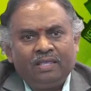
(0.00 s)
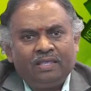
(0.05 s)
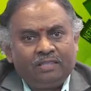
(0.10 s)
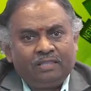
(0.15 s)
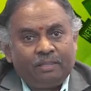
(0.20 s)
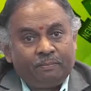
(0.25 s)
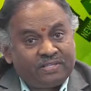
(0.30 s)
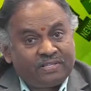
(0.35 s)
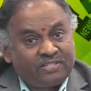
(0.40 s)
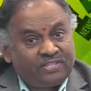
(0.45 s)

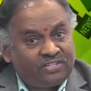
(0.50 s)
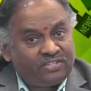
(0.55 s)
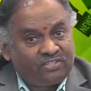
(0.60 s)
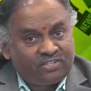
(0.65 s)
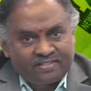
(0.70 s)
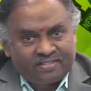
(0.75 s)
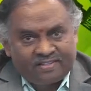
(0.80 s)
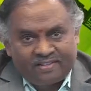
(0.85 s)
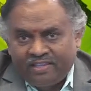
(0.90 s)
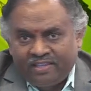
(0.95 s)
The message
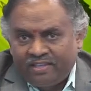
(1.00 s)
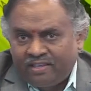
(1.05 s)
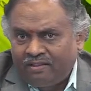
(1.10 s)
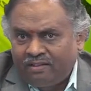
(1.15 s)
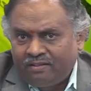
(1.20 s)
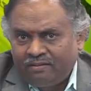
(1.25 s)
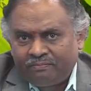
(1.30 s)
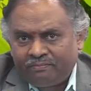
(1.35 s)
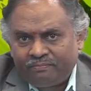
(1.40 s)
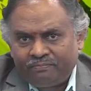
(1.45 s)
is clear
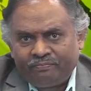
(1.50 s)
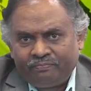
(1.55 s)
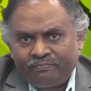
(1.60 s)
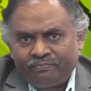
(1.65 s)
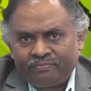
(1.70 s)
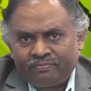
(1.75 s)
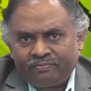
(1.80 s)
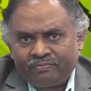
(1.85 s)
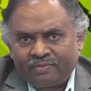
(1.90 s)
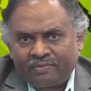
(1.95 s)

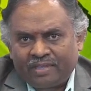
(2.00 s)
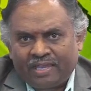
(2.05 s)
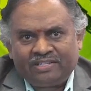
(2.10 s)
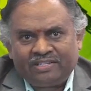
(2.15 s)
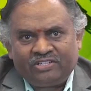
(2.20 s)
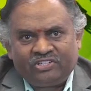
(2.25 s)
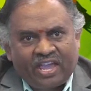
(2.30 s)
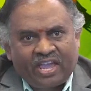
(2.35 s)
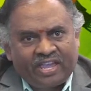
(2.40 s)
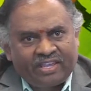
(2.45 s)
and
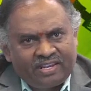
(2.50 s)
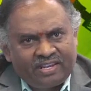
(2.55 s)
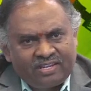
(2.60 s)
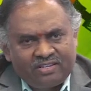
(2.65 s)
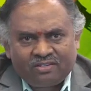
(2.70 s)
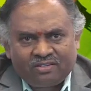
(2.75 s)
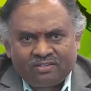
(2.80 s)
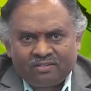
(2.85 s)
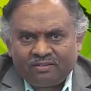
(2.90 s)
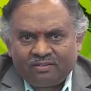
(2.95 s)

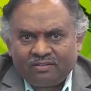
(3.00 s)
direct,